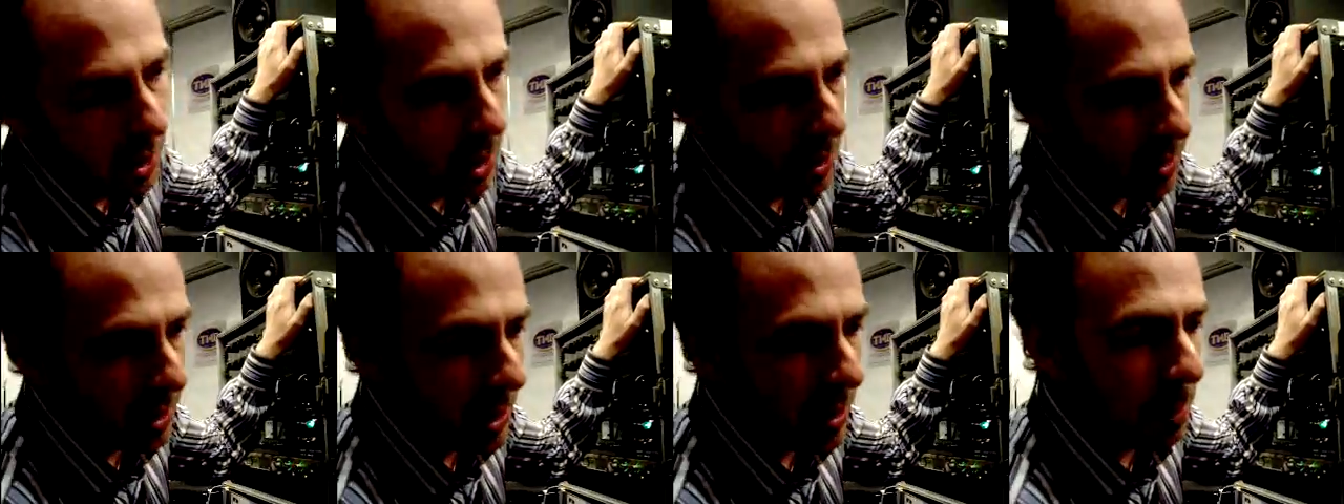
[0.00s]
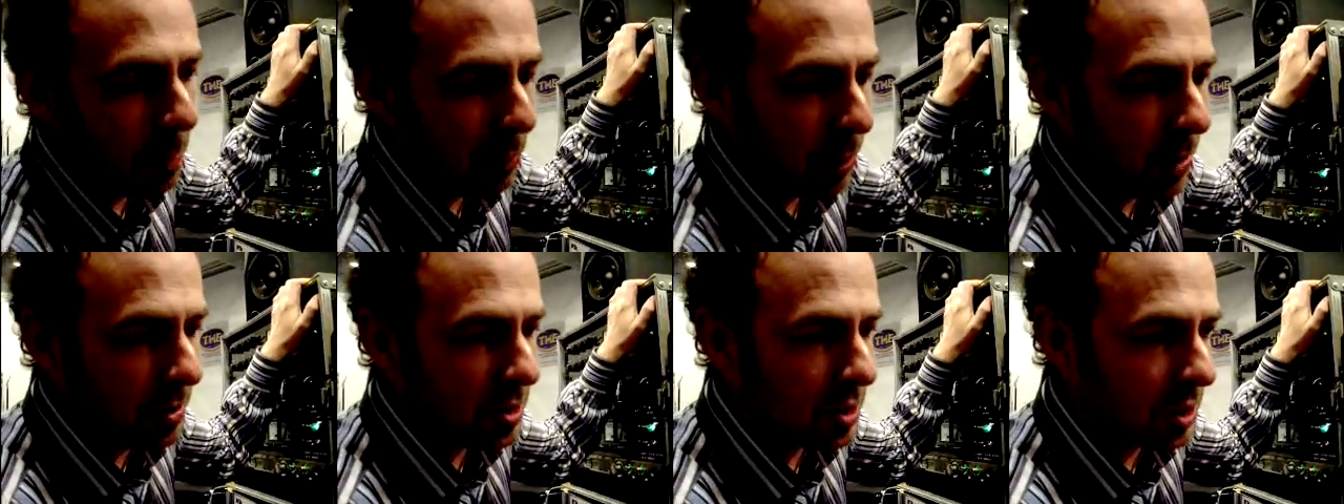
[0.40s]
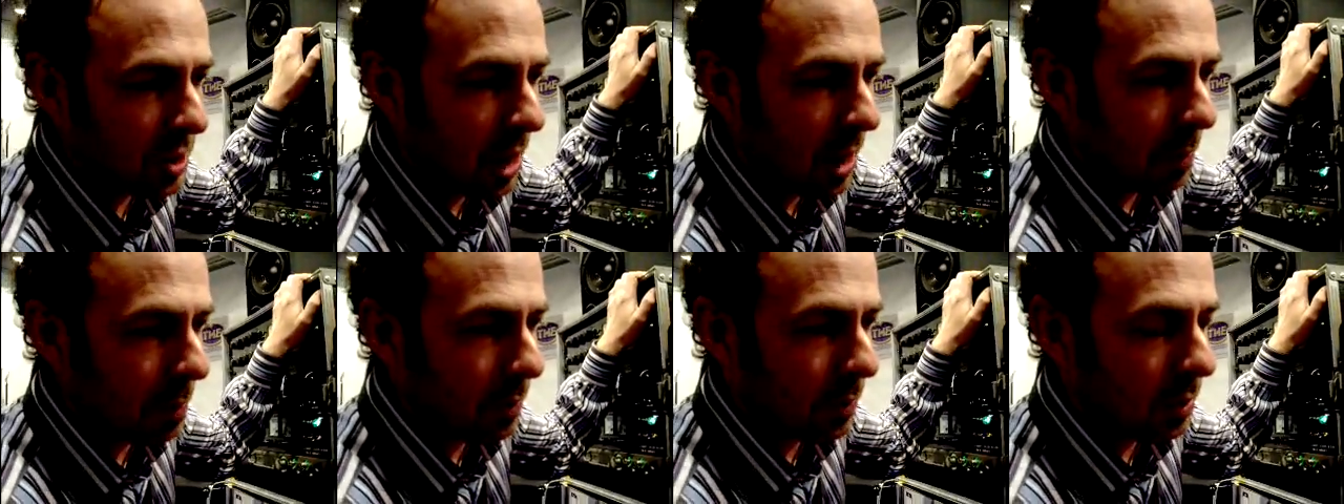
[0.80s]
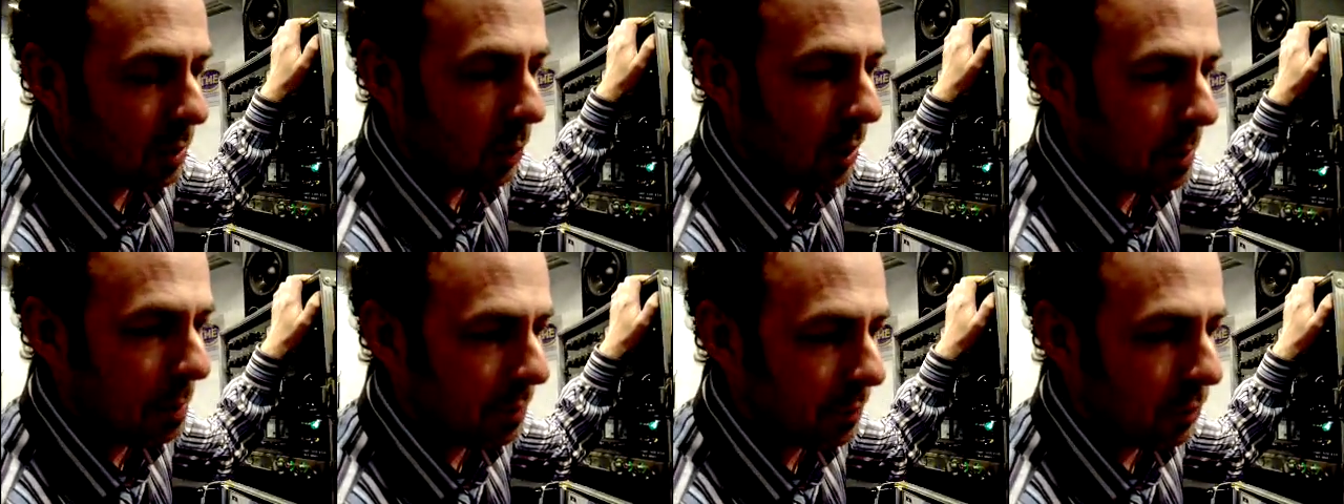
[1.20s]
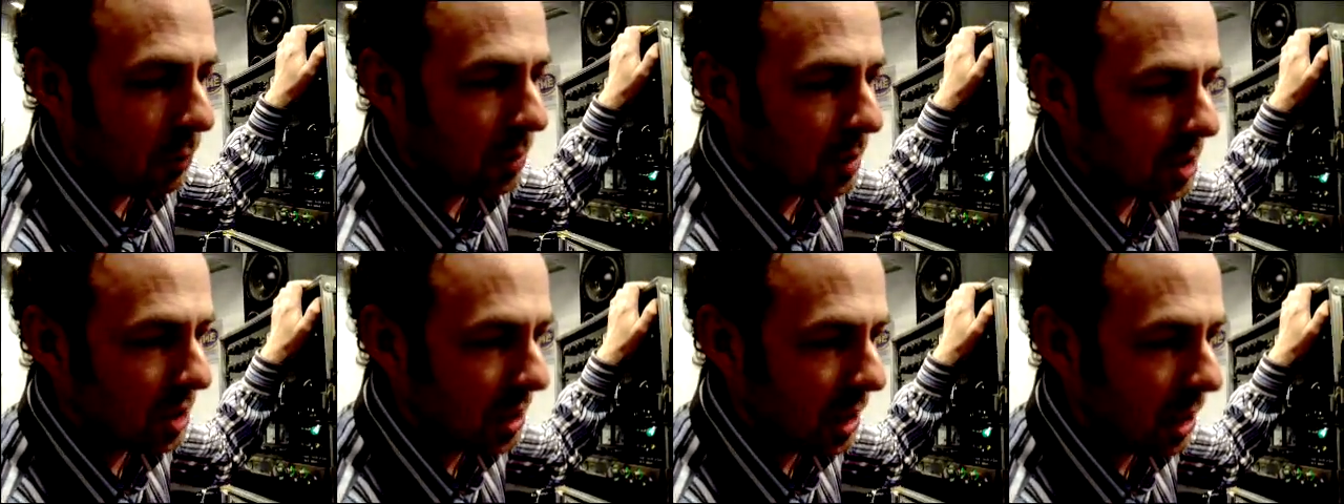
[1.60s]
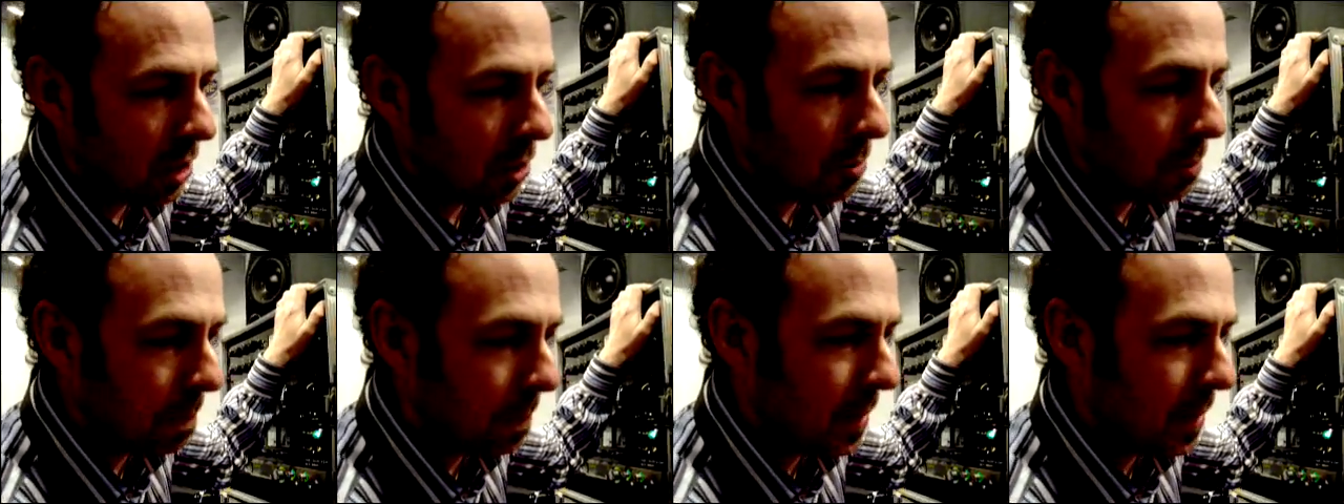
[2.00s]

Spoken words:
another prototype the week before the show.